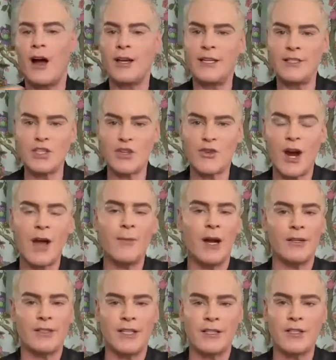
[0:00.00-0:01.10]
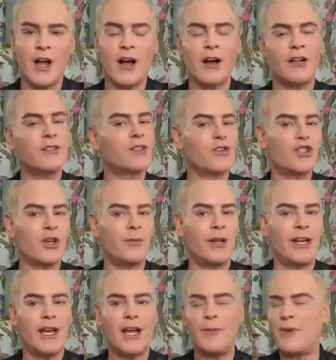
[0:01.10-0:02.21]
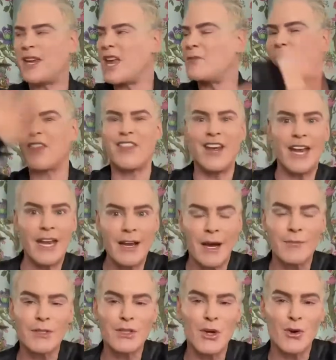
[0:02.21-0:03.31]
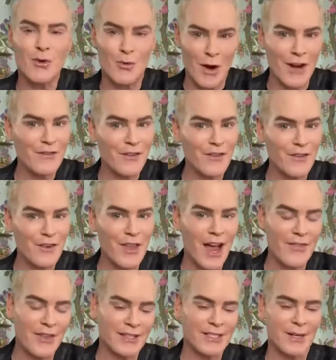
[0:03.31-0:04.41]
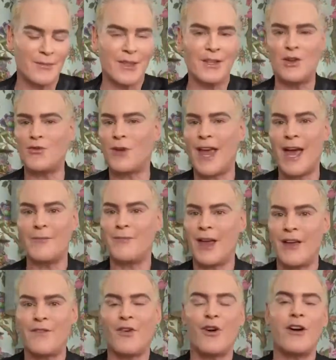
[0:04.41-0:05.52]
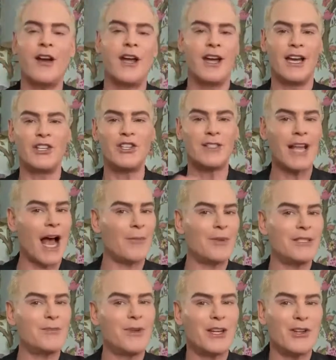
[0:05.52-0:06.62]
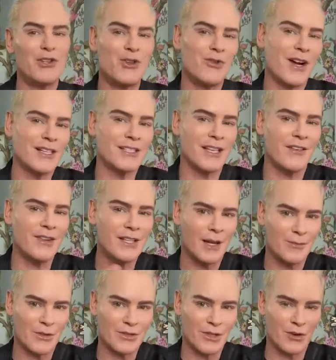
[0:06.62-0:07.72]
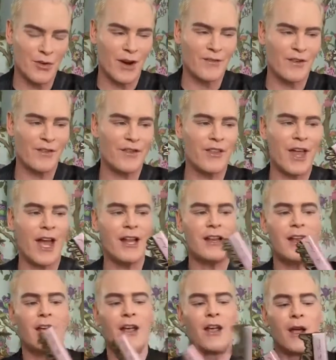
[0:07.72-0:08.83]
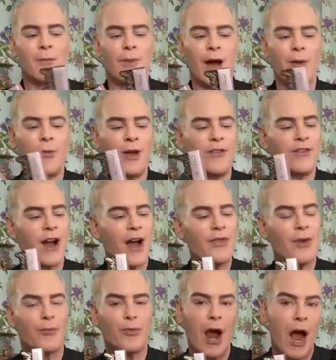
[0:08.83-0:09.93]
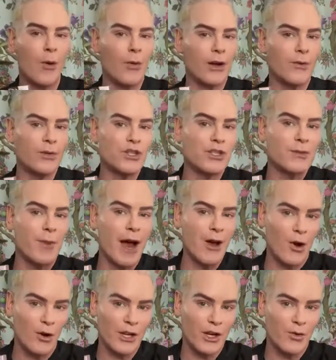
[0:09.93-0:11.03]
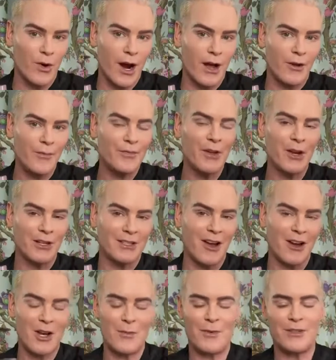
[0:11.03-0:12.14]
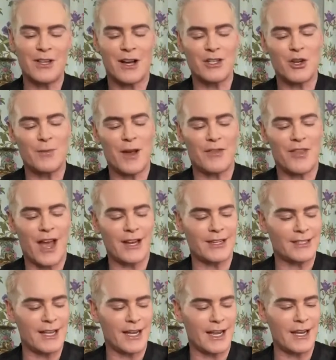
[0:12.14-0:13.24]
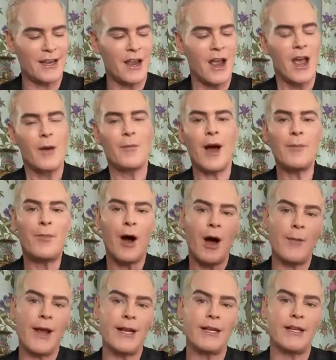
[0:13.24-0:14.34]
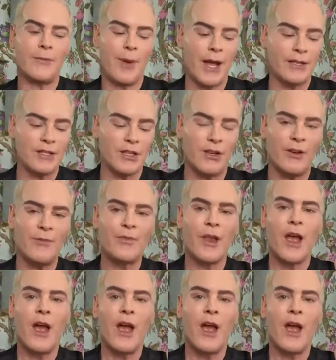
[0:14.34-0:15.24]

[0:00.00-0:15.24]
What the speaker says: Instagram, on TikTok, on social media, it became a thing. I'm so grateful for that. That's something you can't pay for. It just happens because you guys love it. I'm so grateful for that. But we've got the brow wig, which is my holy grail. And I'll talk to you about that in a second. My pomade and a pencil.